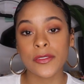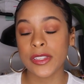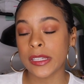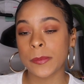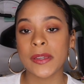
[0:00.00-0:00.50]

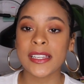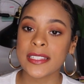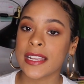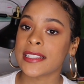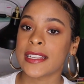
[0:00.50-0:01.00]
of the
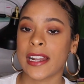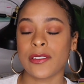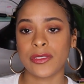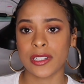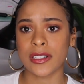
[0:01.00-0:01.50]
biggest things that
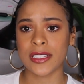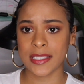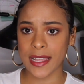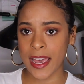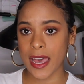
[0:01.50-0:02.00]
I've learned
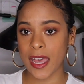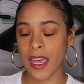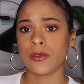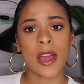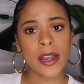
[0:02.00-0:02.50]
is
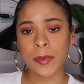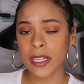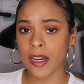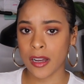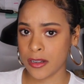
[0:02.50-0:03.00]
that you gotta
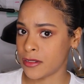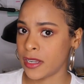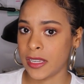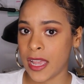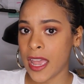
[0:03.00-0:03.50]
be hungry